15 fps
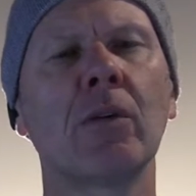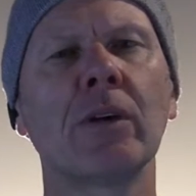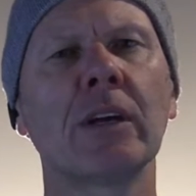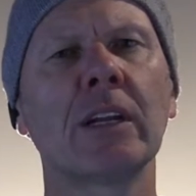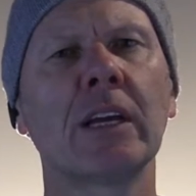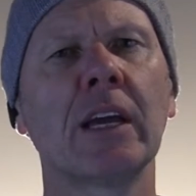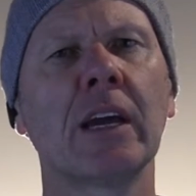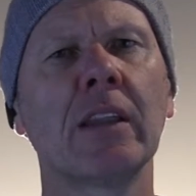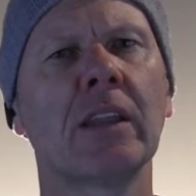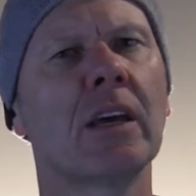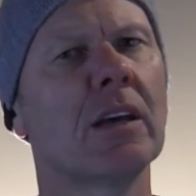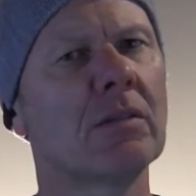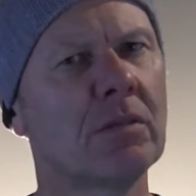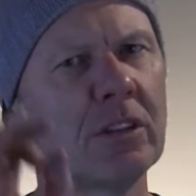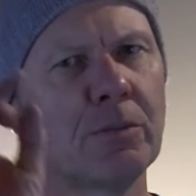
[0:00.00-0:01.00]
we're going to get
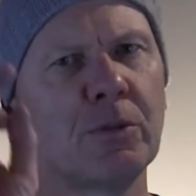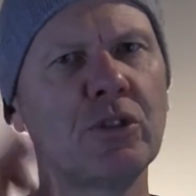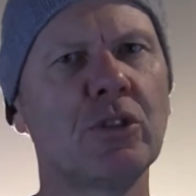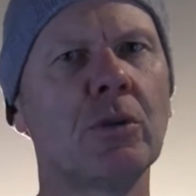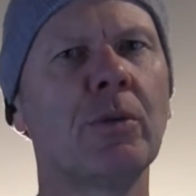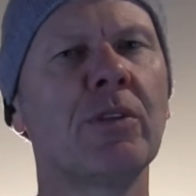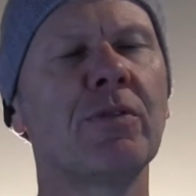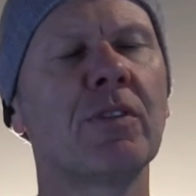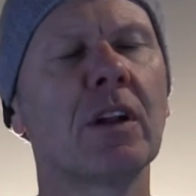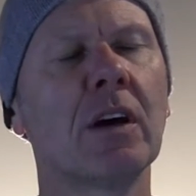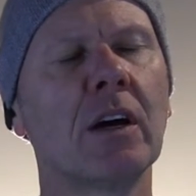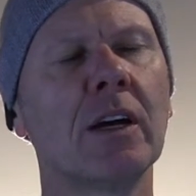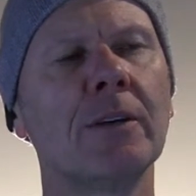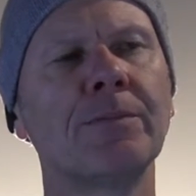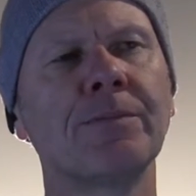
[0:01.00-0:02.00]
there. Let's presume we
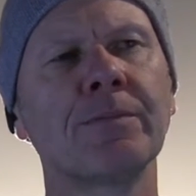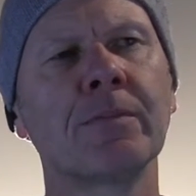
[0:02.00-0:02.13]
fly.